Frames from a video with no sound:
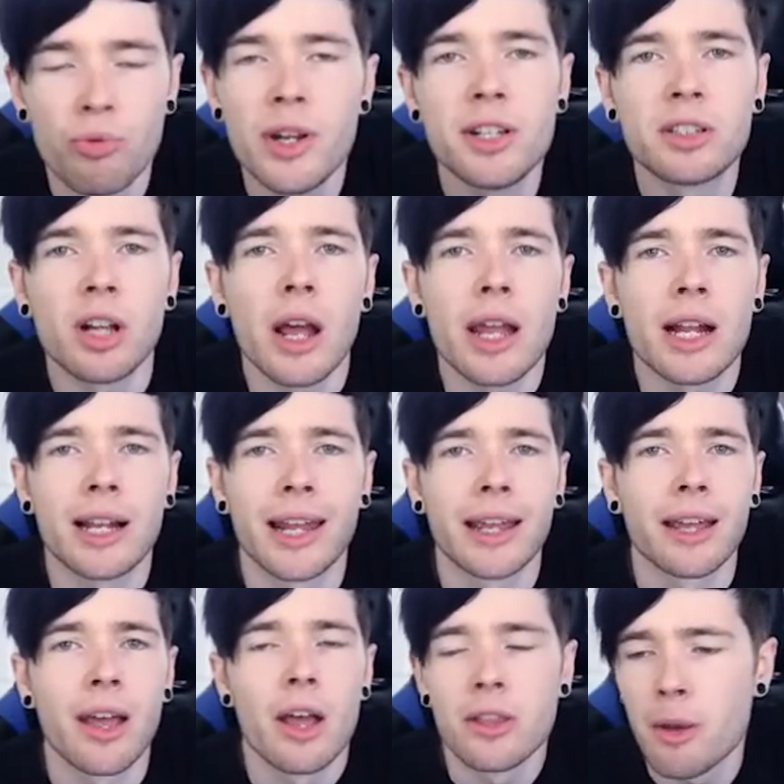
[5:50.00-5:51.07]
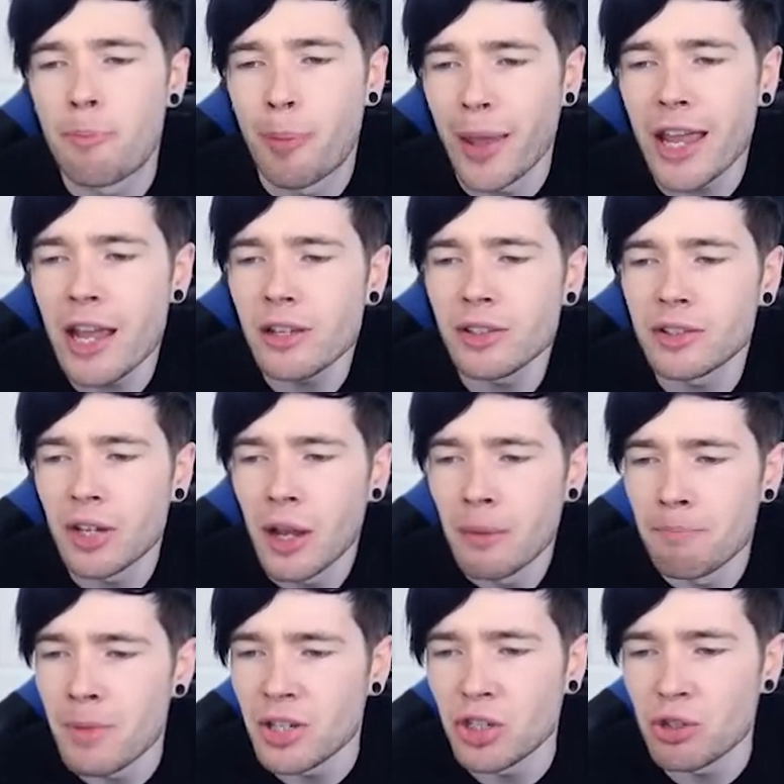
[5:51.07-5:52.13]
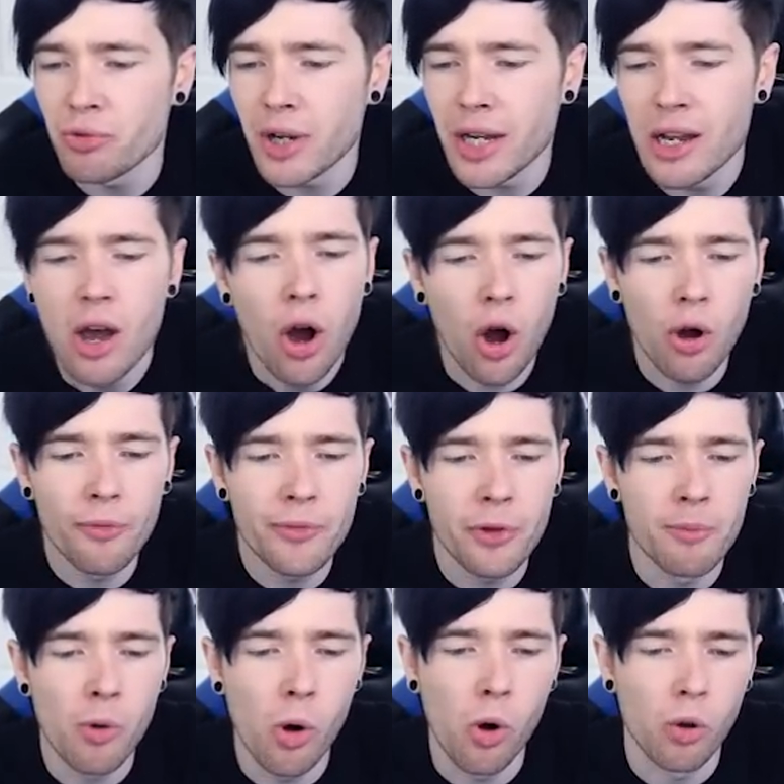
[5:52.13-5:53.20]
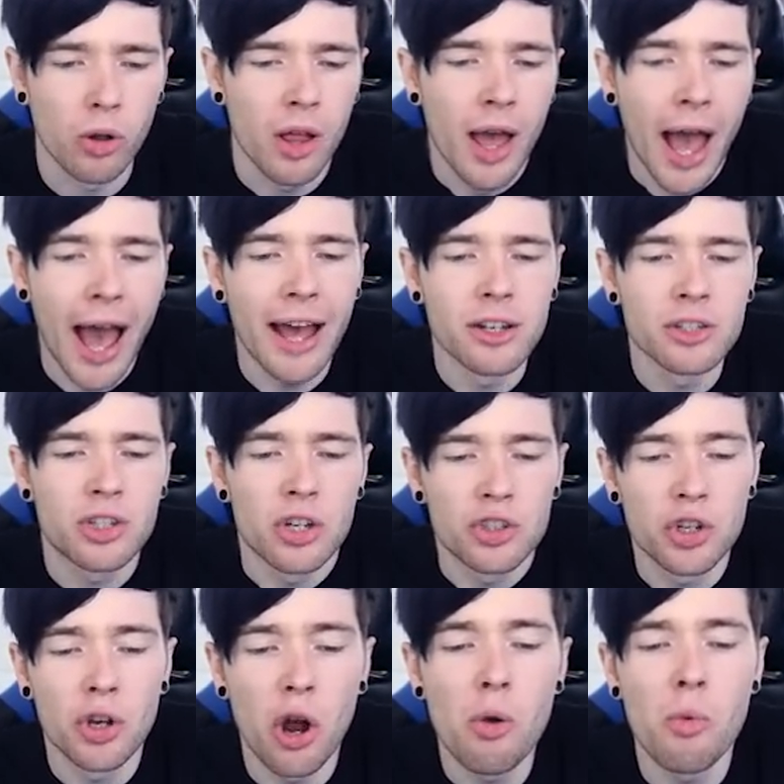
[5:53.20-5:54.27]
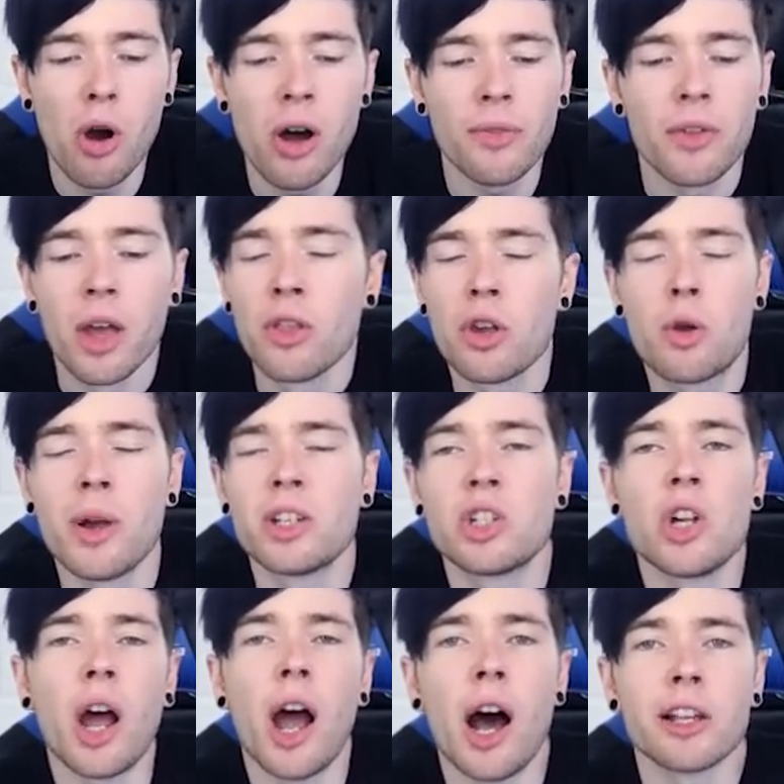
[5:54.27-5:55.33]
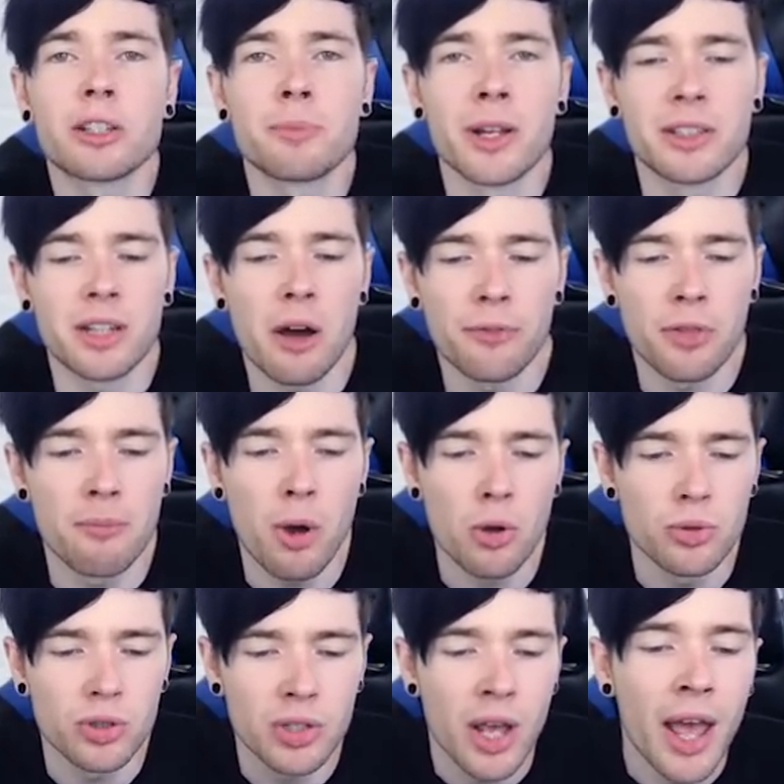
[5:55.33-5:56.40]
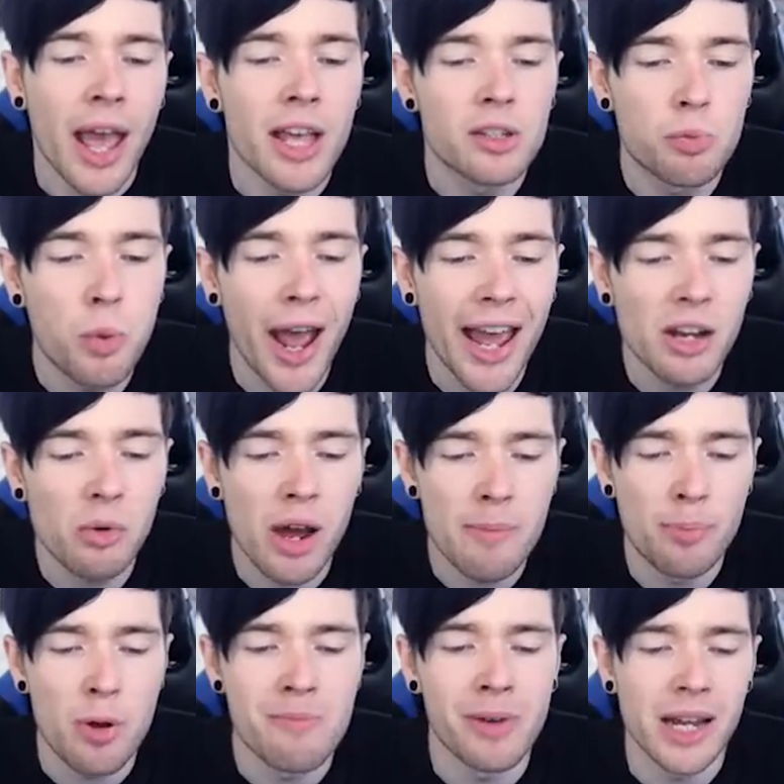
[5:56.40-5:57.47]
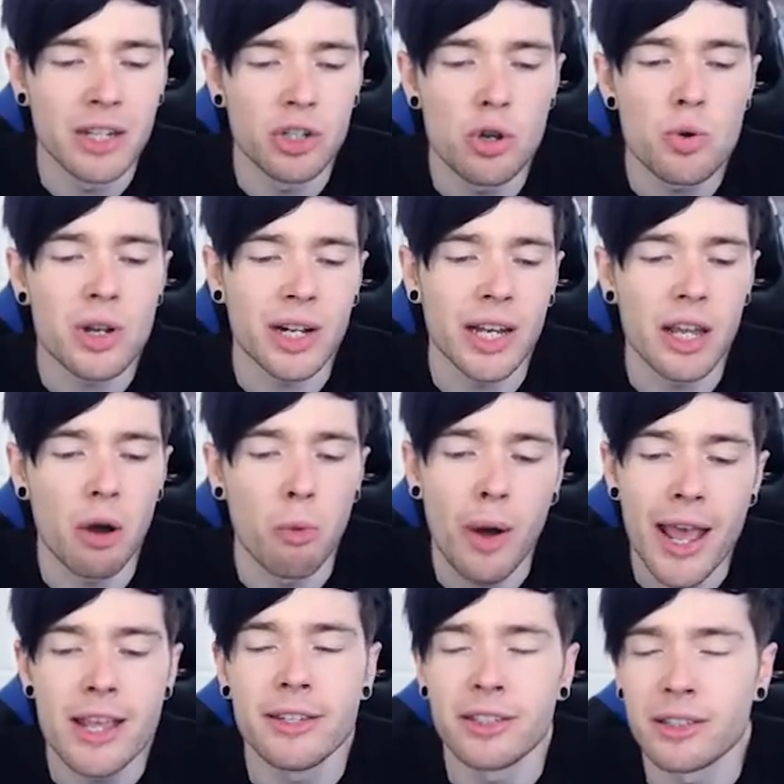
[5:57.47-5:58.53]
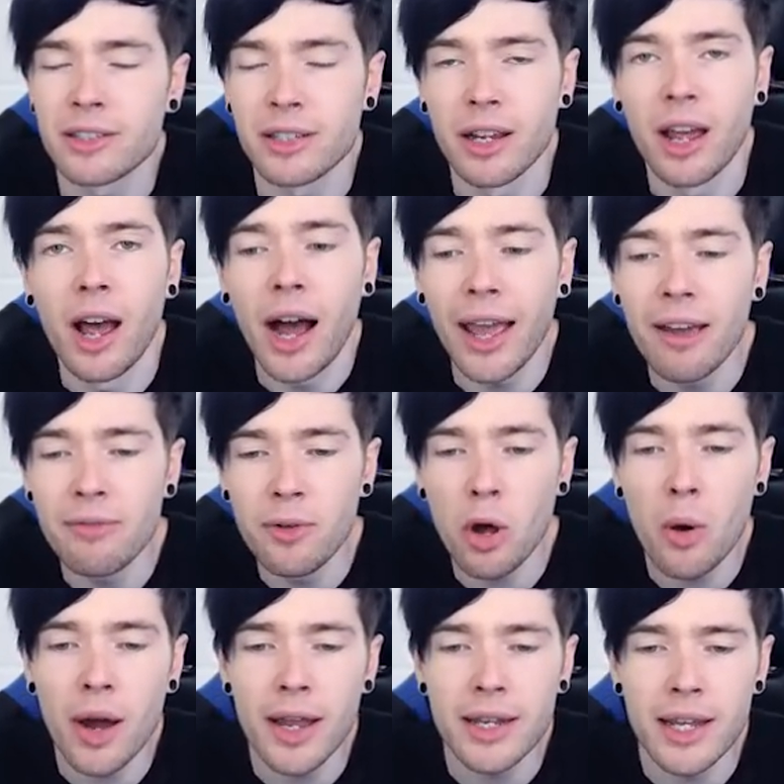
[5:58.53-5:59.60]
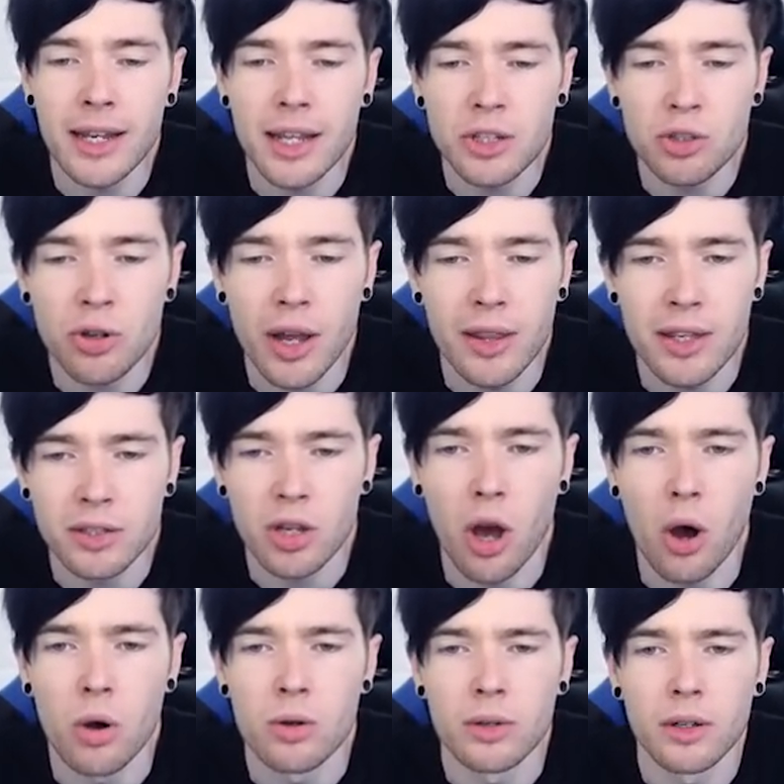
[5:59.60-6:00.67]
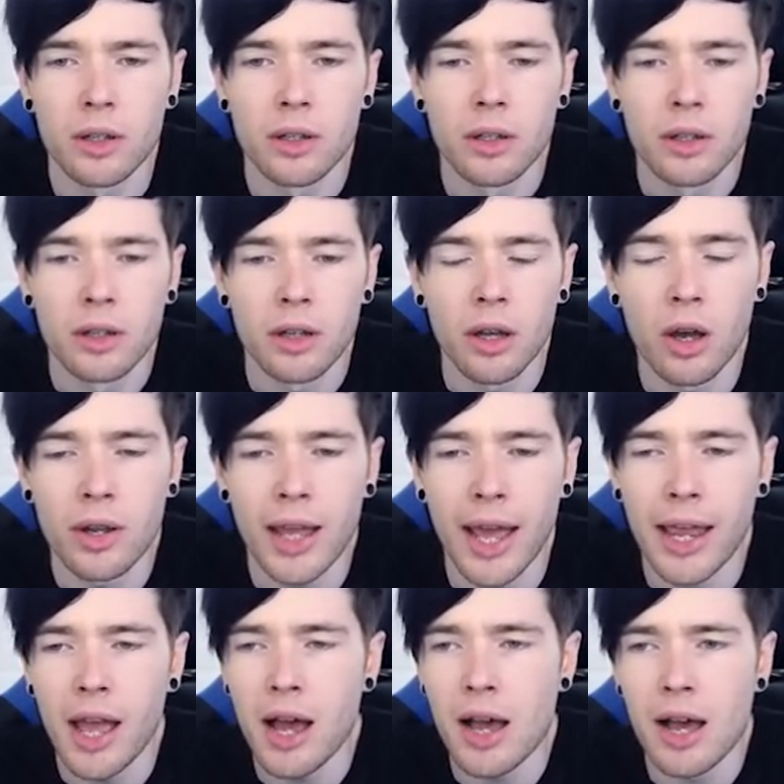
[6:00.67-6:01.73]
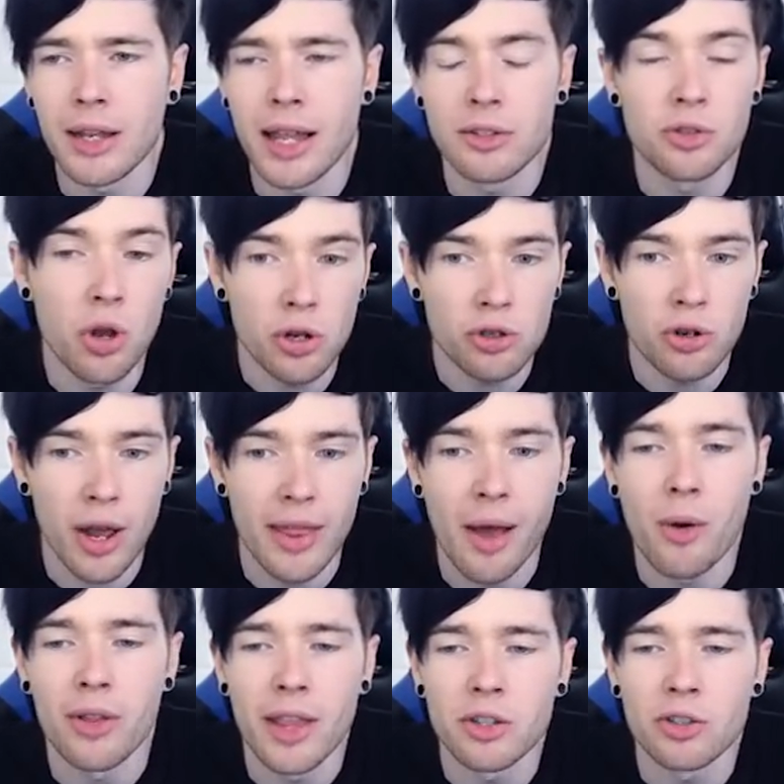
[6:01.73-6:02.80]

Recycling, the biggest mystery of them all. And do you know what? The question I ask myself the most is where do I put my nuclear waste? I have no idea. Let's try this hole. Okay, uh, let's not try that one.